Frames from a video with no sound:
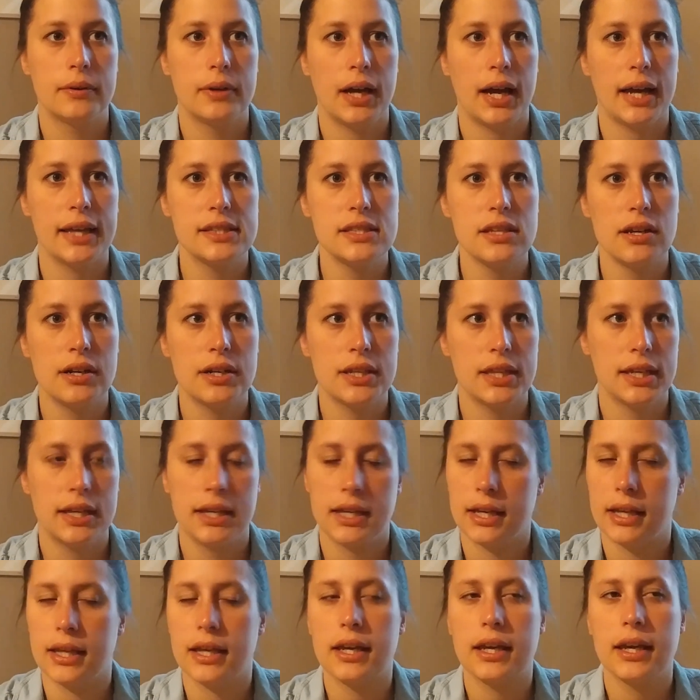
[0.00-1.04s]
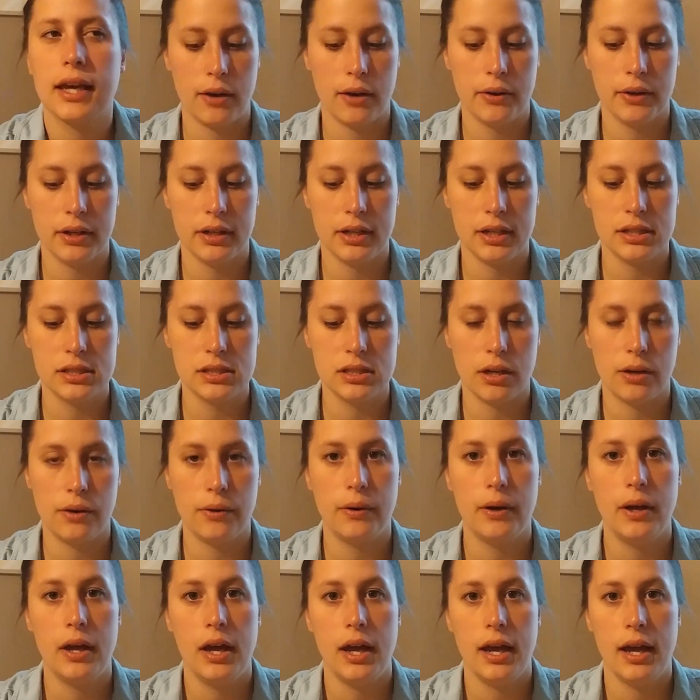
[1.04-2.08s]
I started thinking, like, how can I
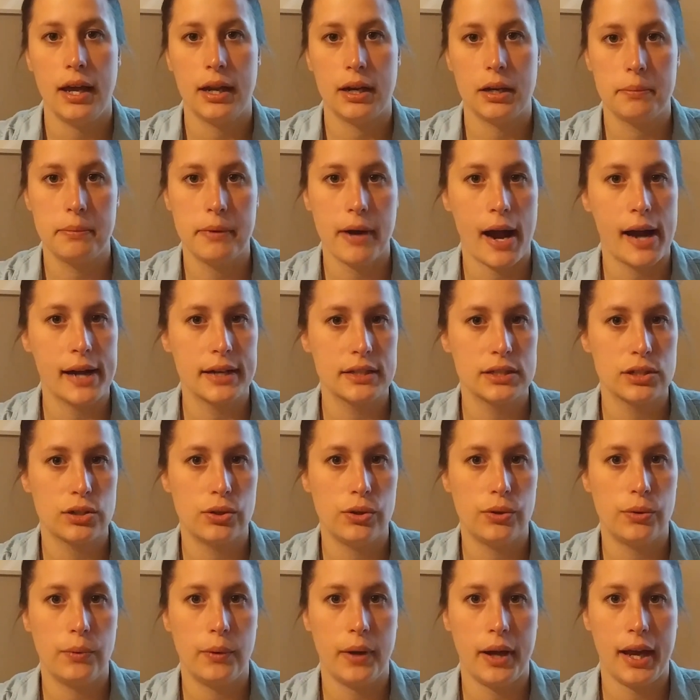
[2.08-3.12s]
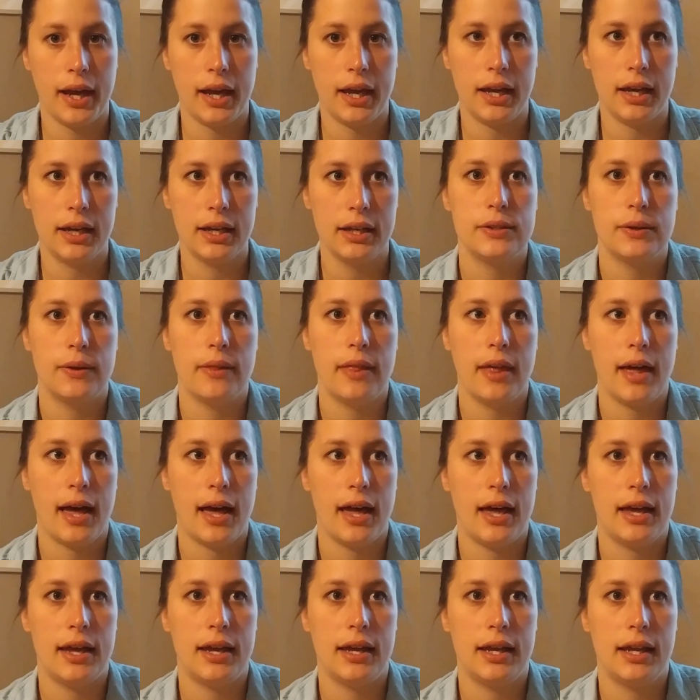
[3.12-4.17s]
sew in a practical way so
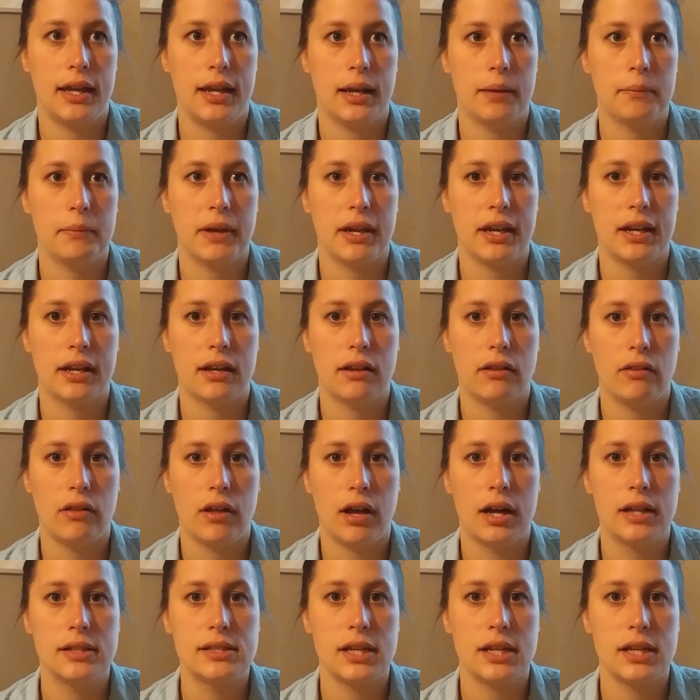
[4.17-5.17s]
that I'm getting a lot